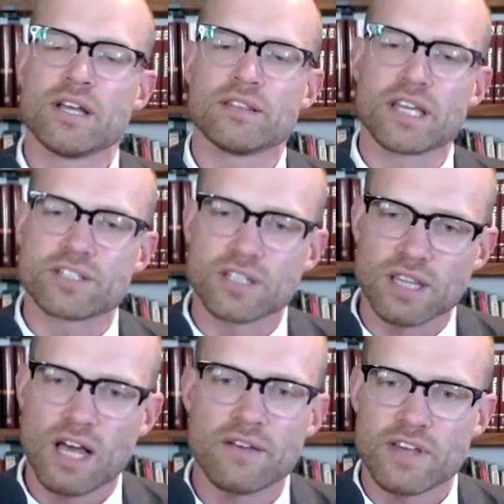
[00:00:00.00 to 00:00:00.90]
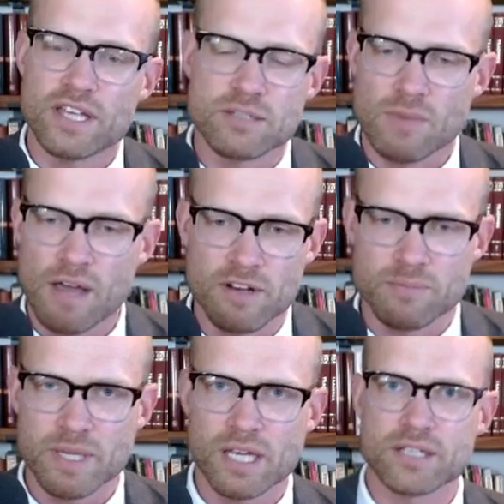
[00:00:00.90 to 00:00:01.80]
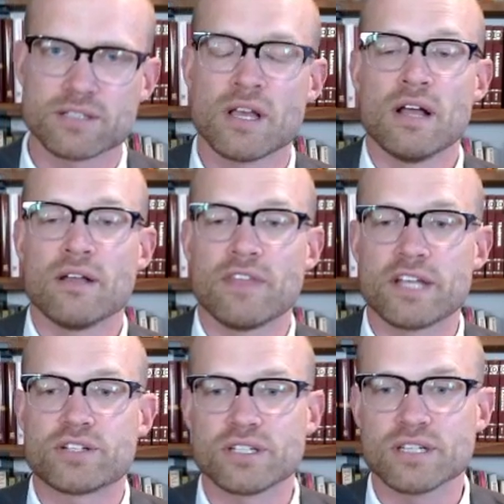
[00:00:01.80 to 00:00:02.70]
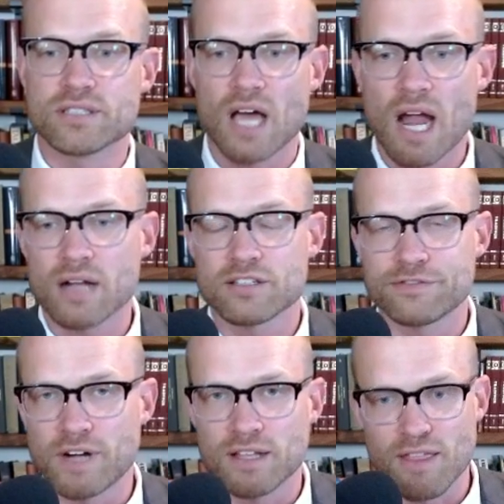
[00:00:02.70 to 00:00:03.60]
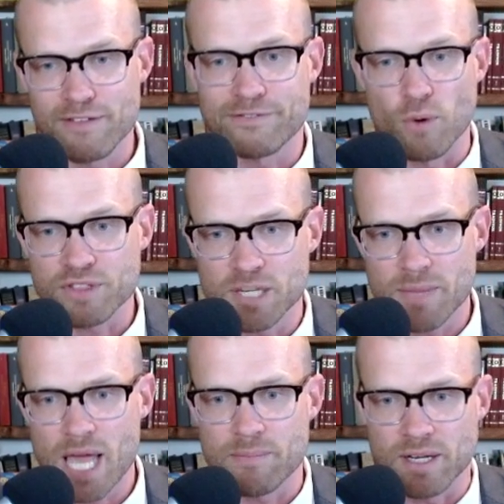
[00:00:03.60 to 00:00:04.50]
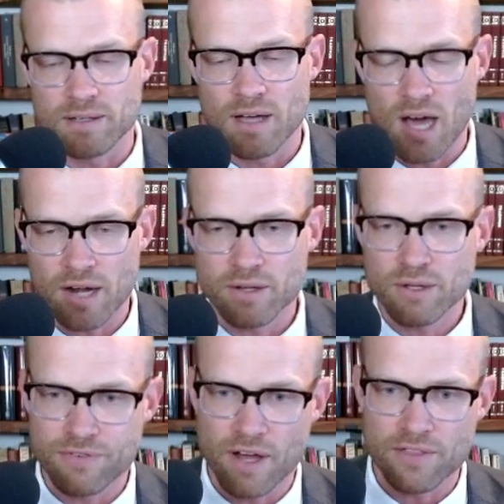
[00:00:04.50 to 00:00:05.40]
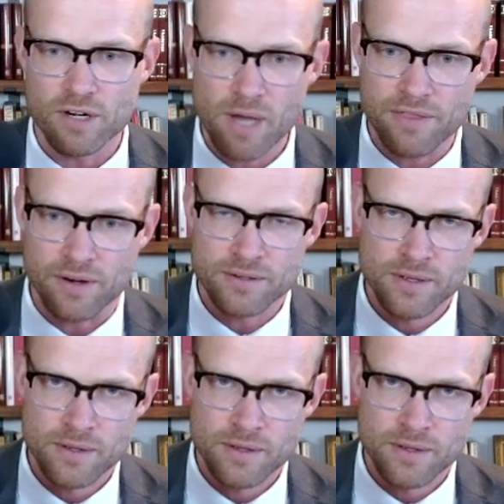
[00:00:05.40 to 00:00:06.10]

they should love his mother because they should desire to follow the fourth commandment honor your father and mother.